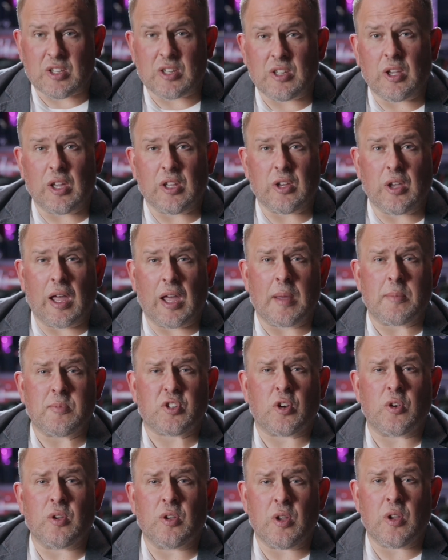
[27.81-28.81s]
And I'm
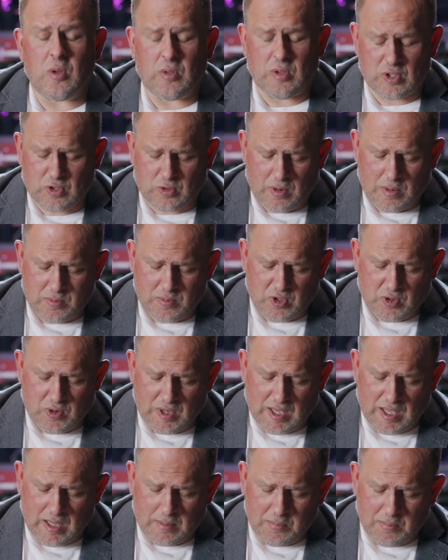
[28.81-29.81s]
sure you know the Scripture
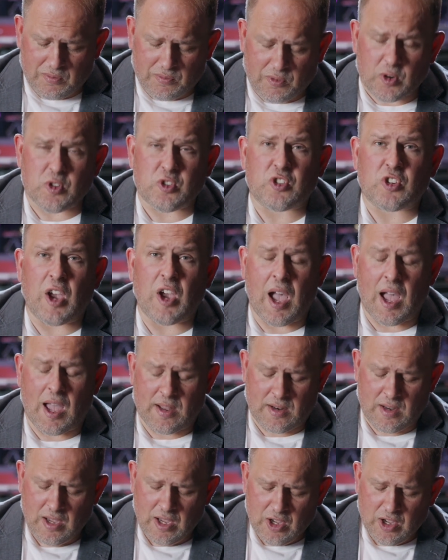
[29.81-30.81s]
again, but 1
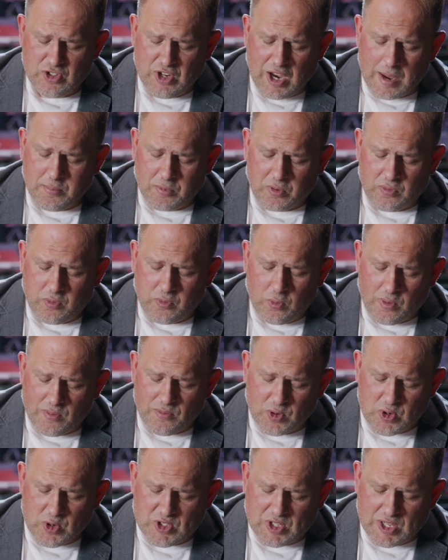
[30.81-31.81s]
John chapter 4,
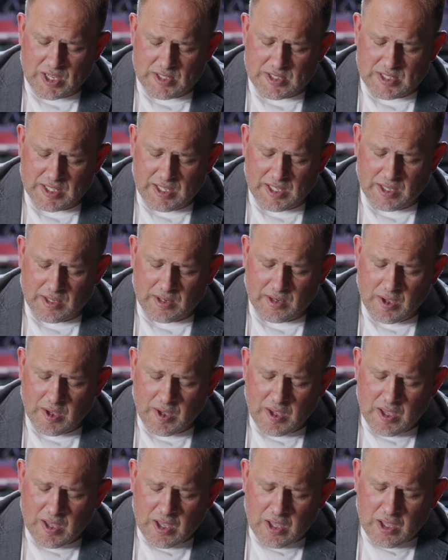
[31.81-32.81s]
verse 18.
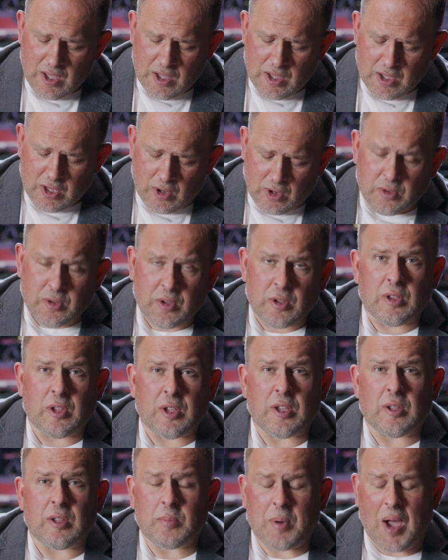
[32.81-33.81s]
You know,
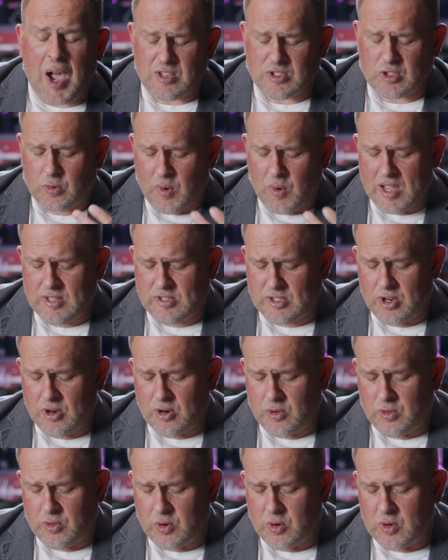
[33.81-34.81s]
the apostle writes
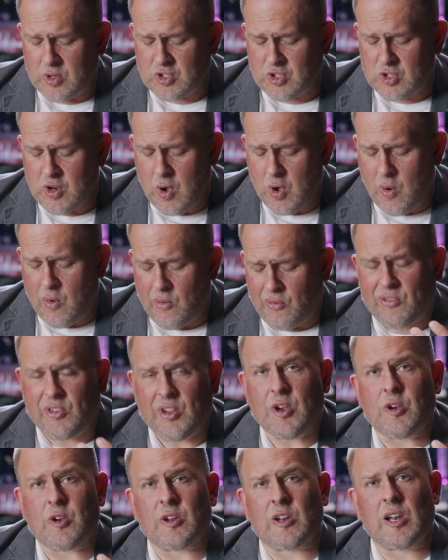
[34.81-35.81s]
here, there is no
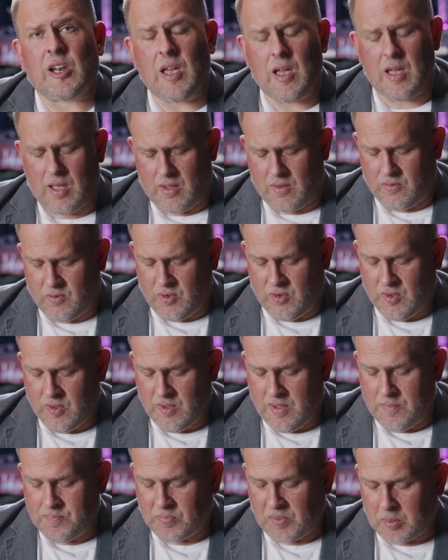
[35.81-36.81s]
fear in love,
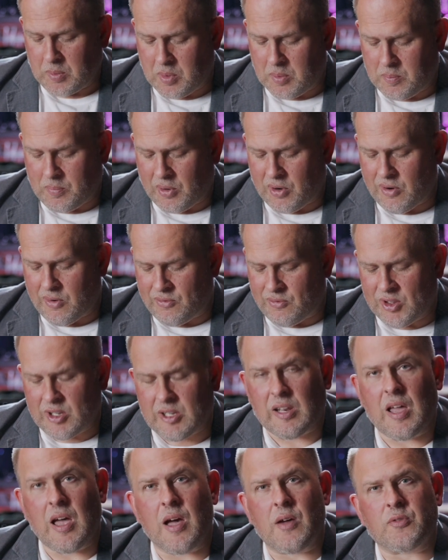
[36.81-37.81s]
but perfect
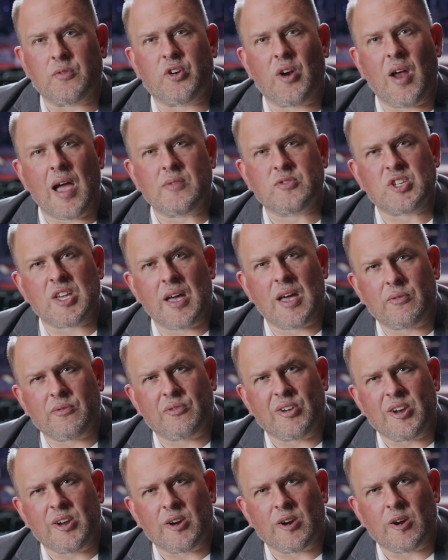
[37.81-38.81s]
love drives out
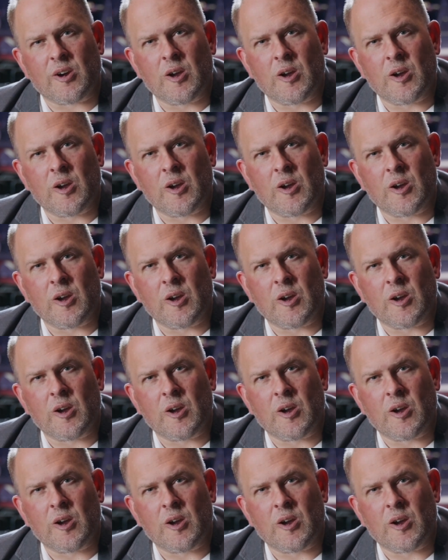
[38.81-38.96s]
fear.